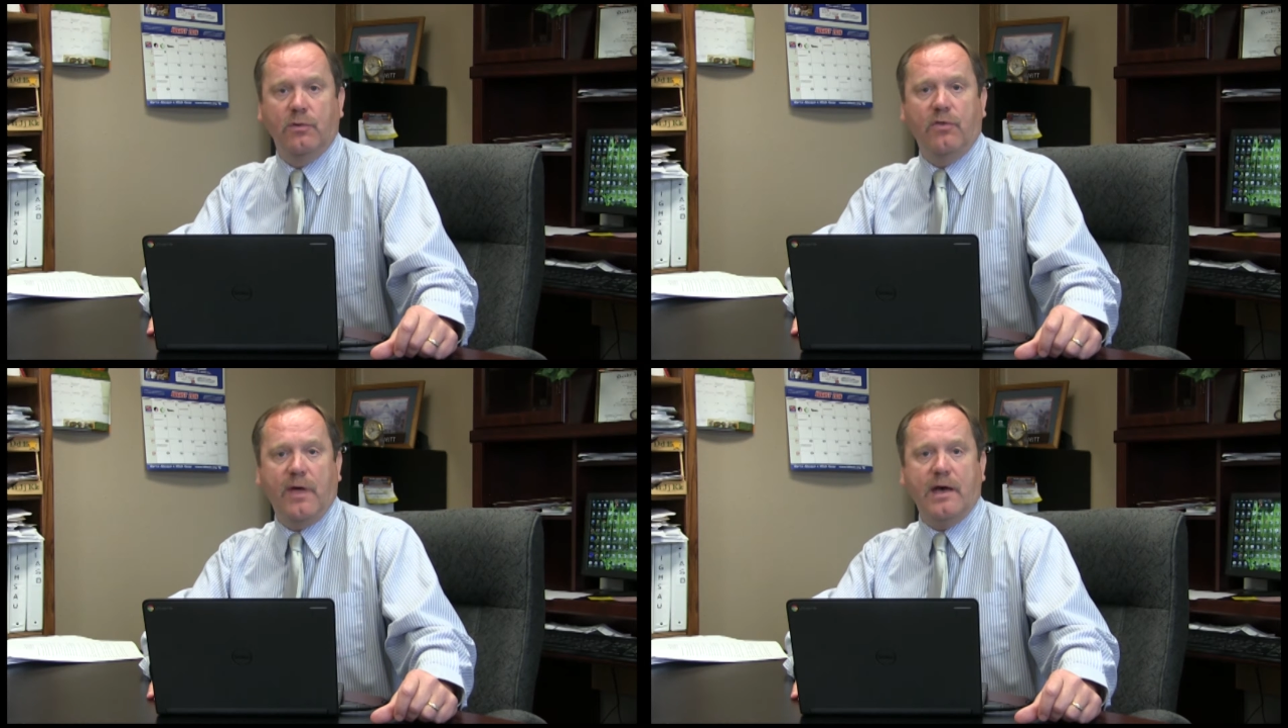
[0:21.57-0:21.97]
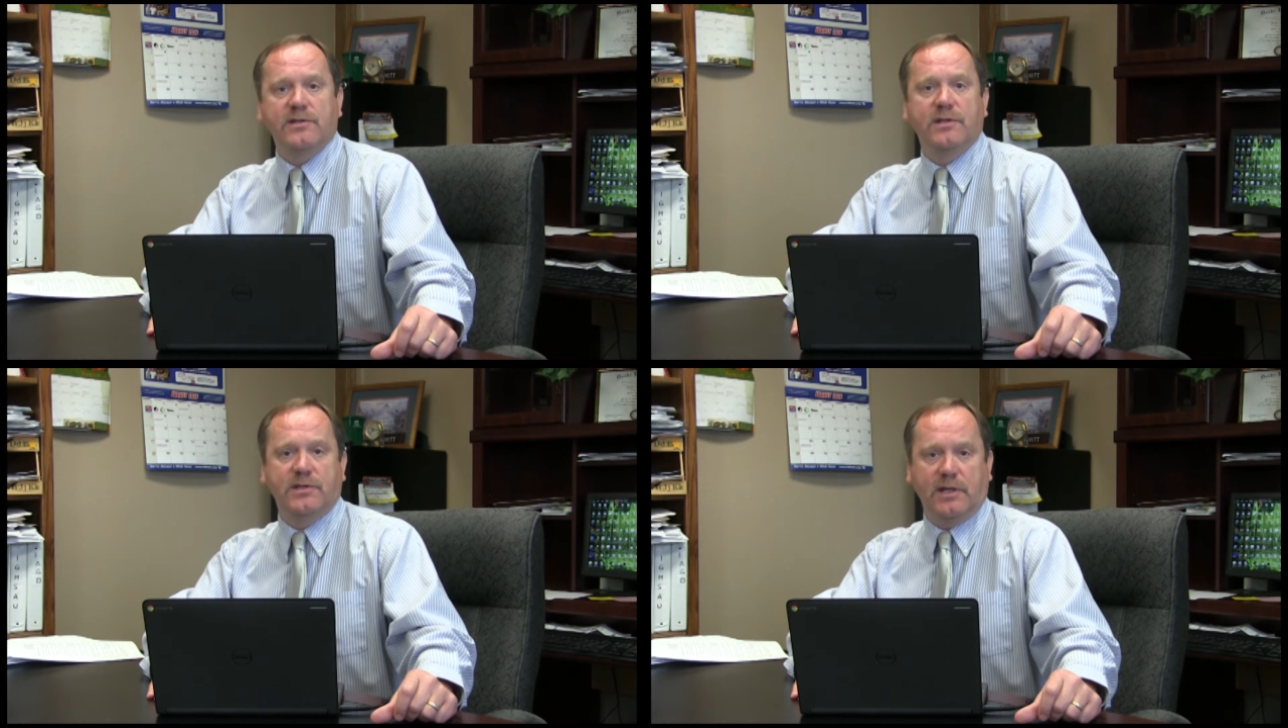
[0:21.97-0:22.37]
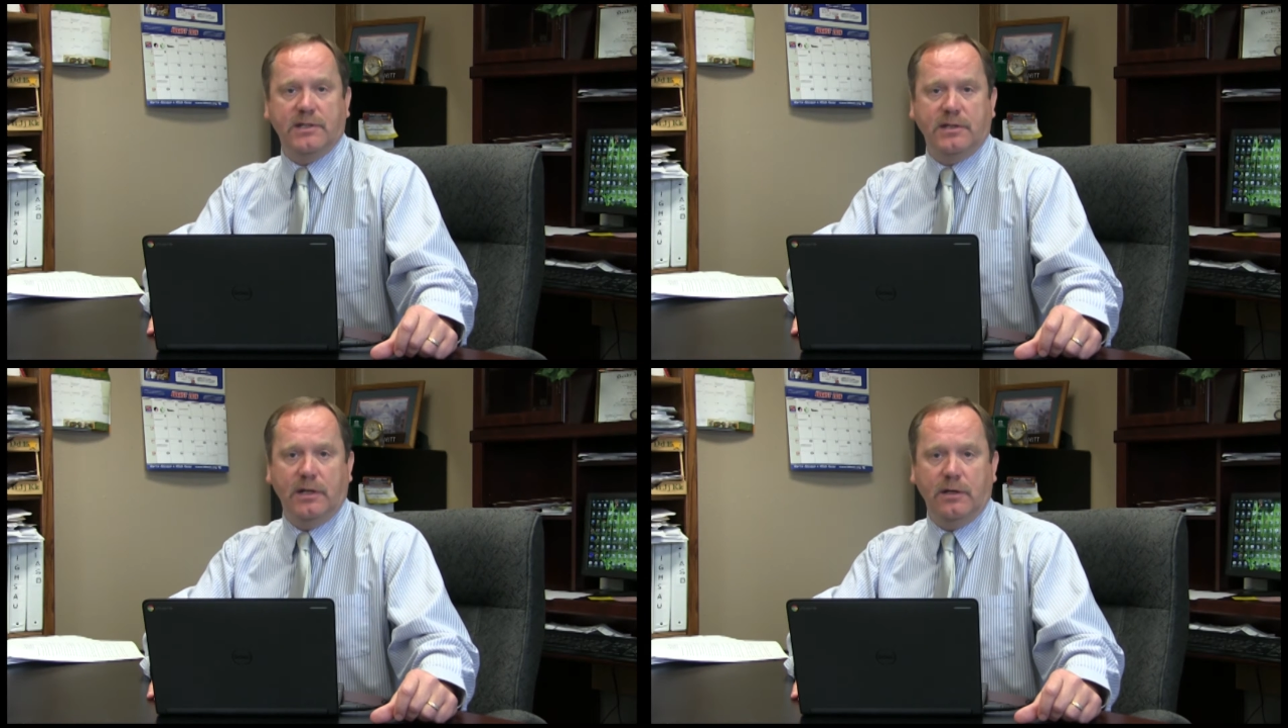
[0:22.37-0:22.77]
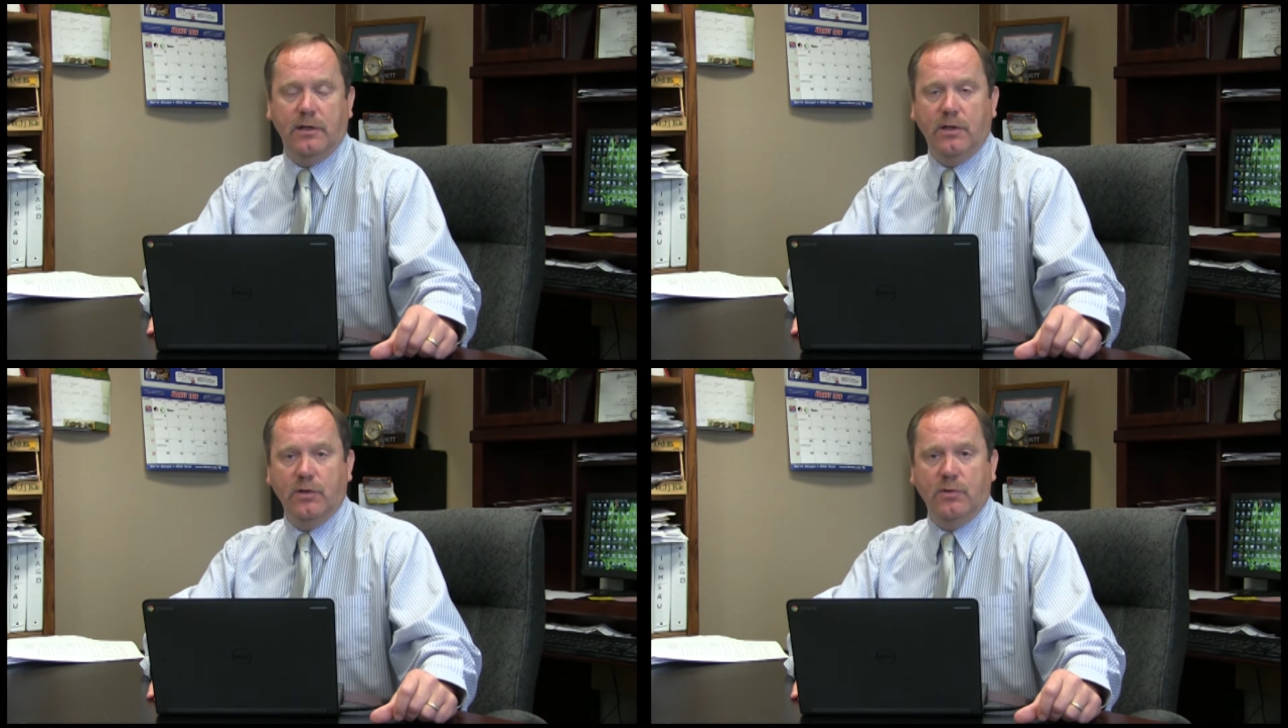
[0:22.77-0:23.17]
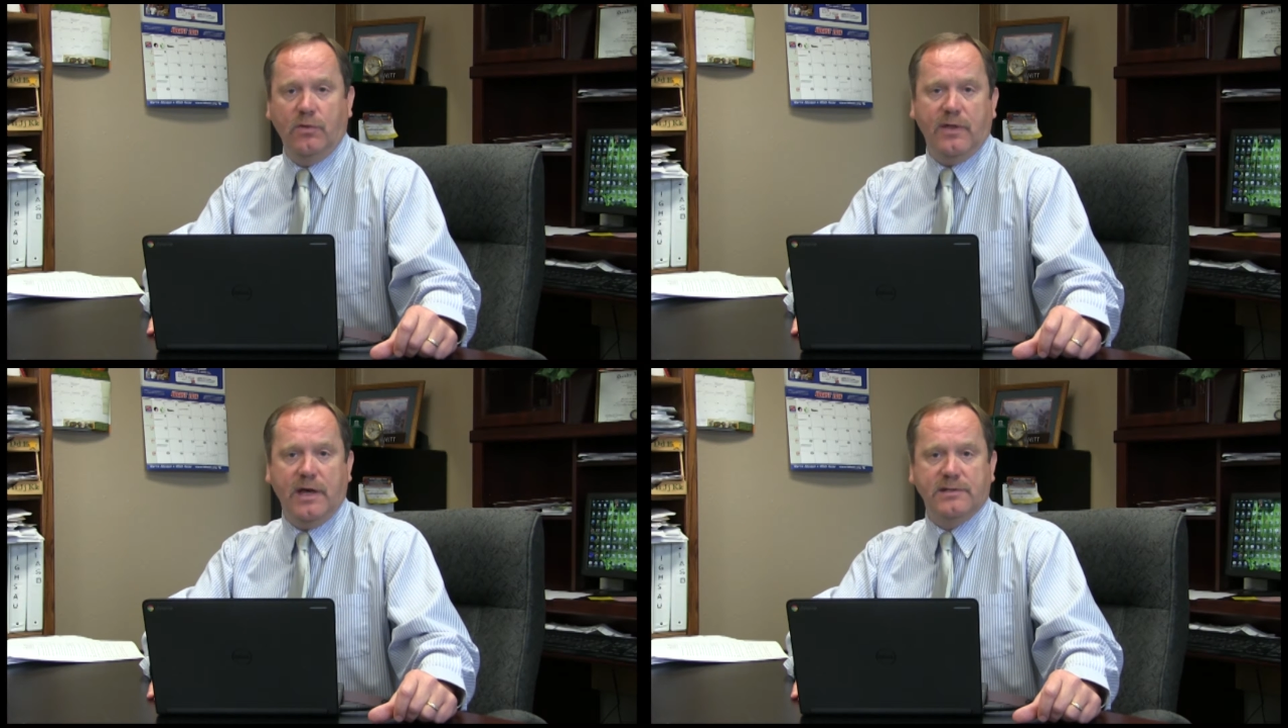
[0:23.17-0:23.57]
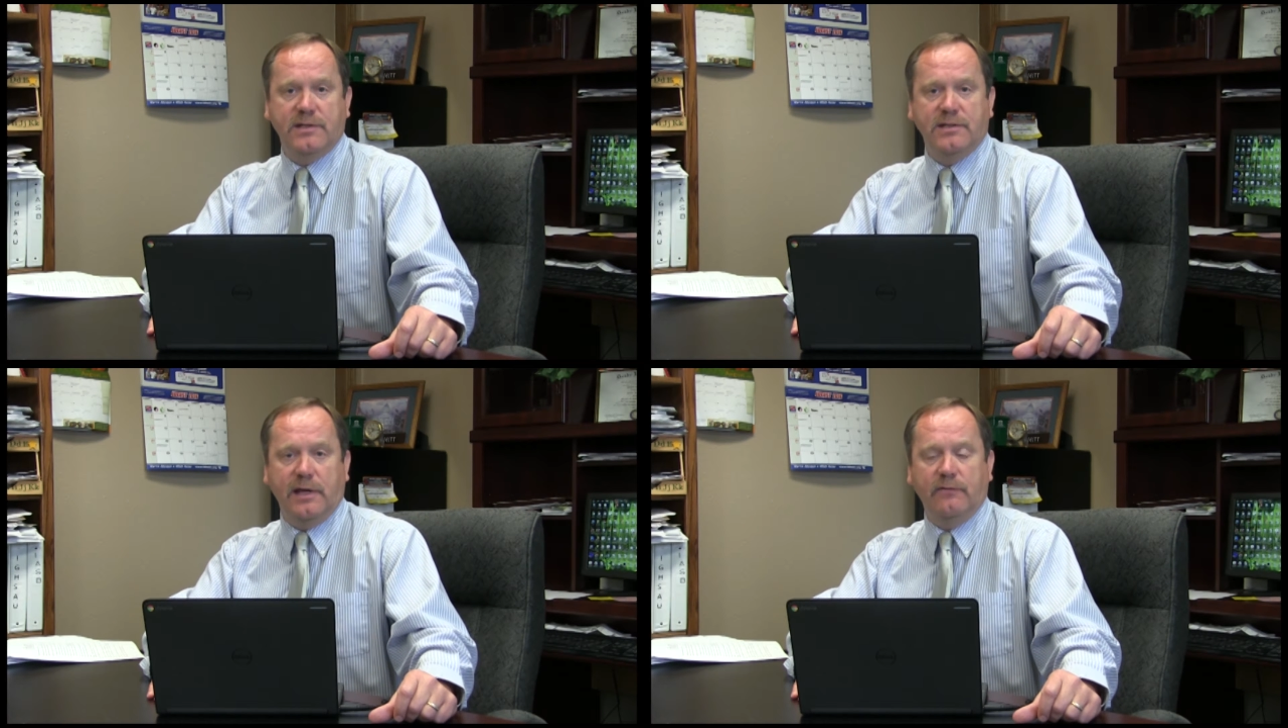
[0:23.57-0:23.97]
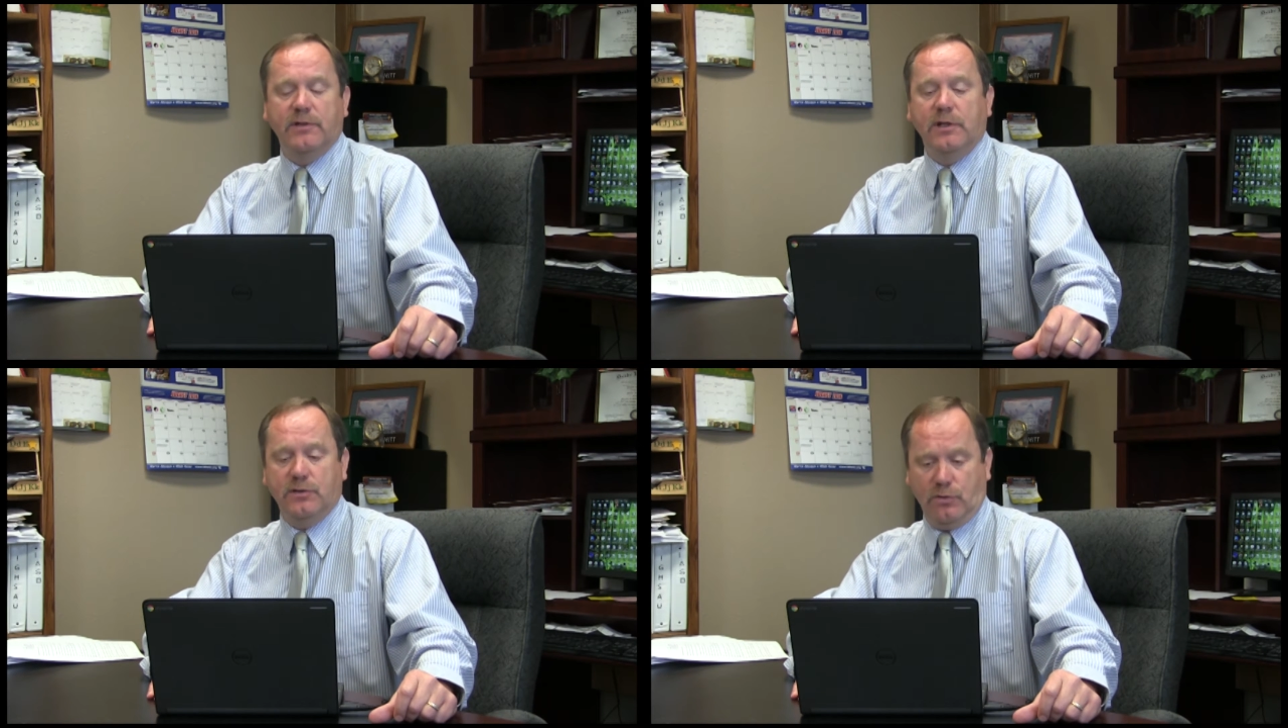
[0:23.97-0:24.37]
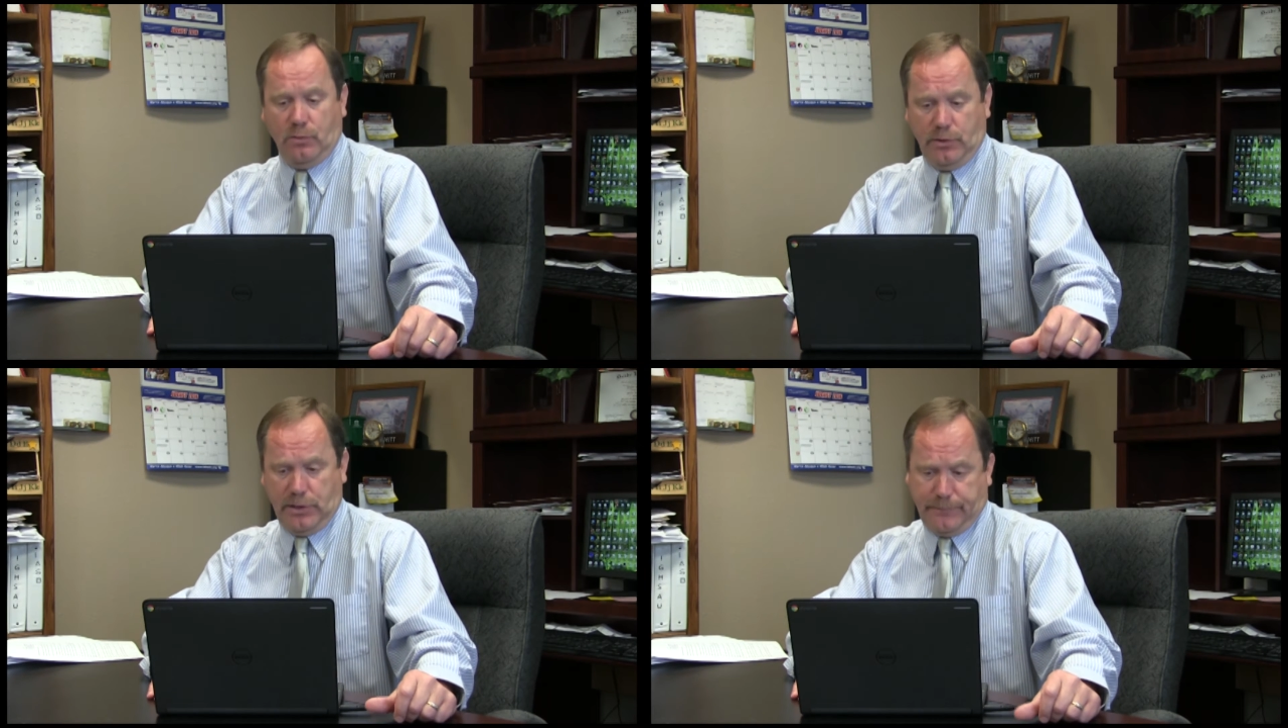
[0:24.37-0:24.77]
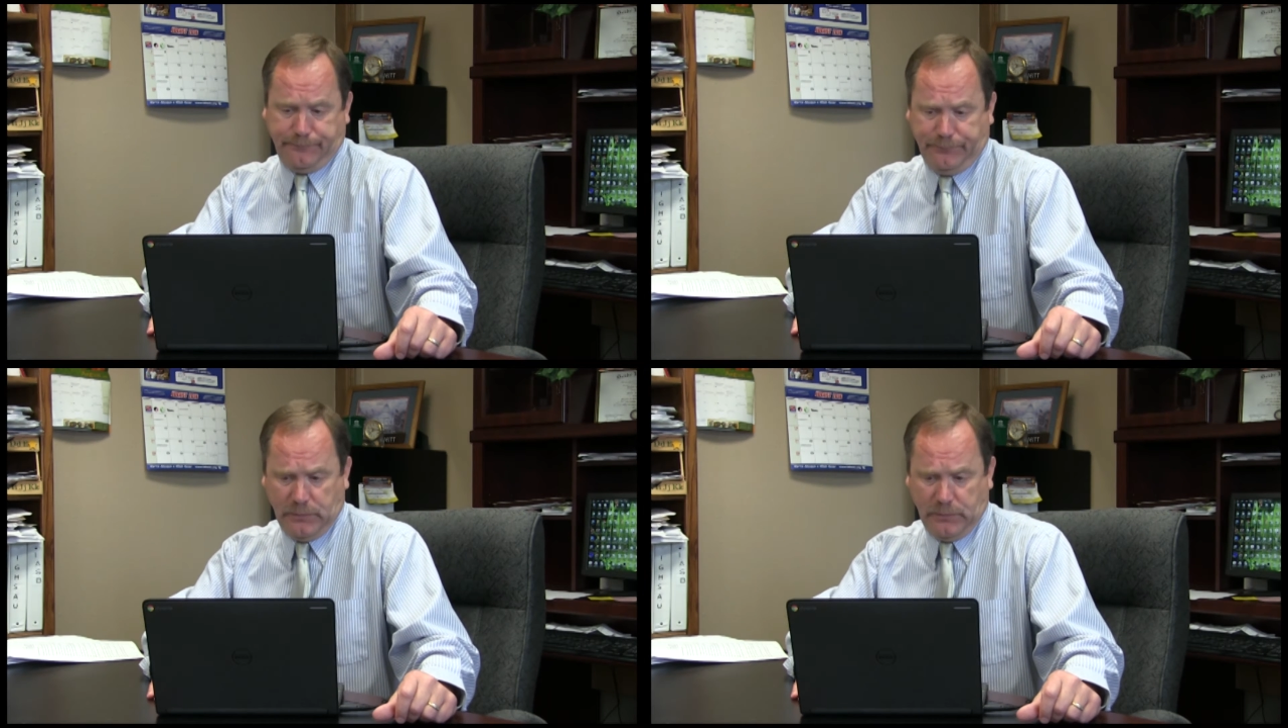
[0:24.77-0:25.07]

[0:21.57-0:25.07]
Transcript: 2016-2017 school year.